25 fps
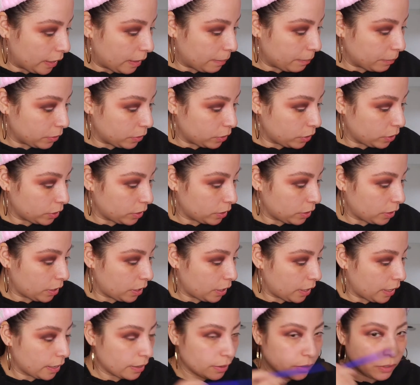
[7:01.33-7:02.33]
I'm just going
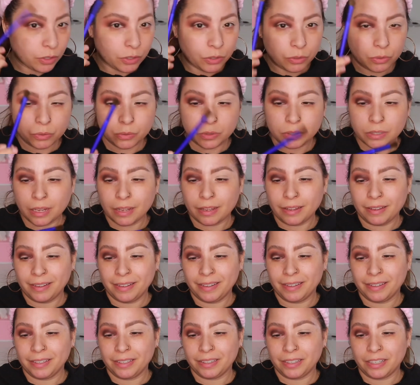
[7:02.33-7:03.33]
to use
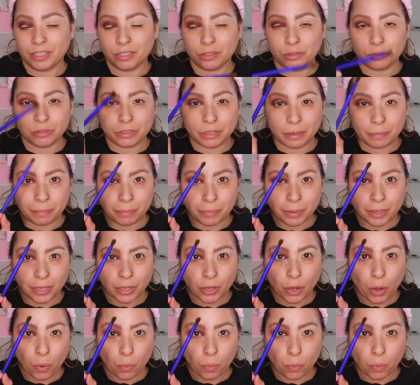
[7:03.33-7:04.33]
the Tresluce
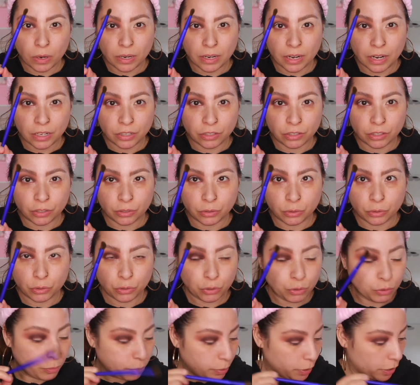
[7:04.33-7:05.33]

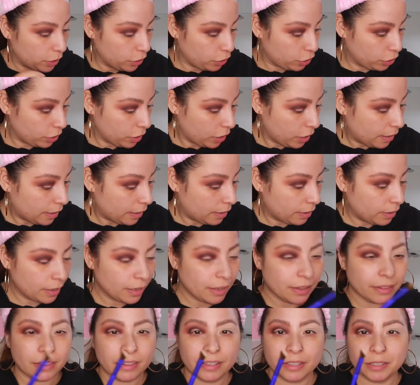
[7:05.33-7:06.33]
B102 brush.
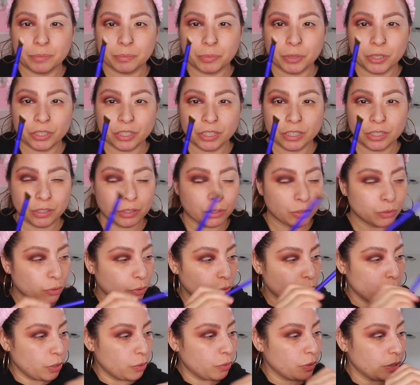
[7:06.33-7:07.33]
This brush is so
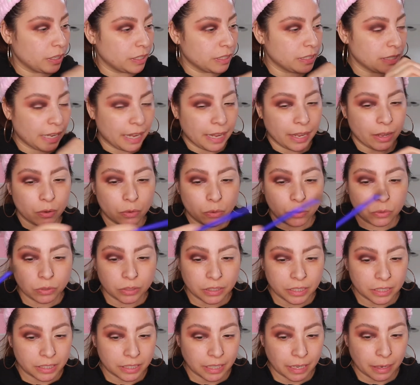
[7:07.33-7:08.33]
cute, and it's angled.
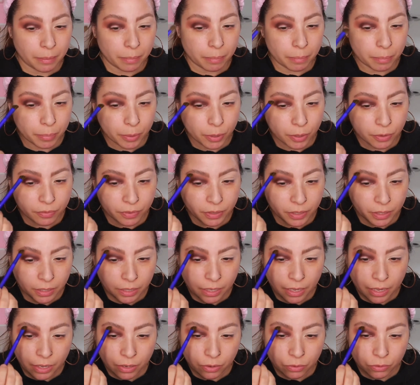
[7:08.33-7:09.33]
It's like perfectly
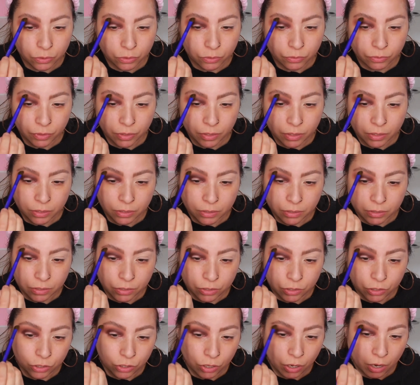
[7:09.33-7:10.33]
angled for this
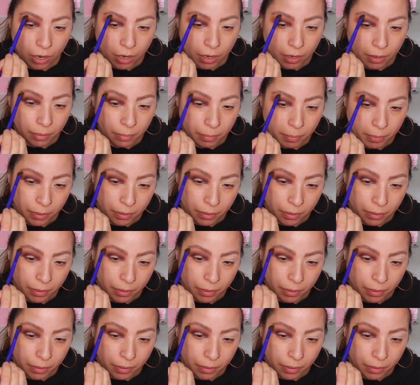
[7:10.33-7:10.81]
job.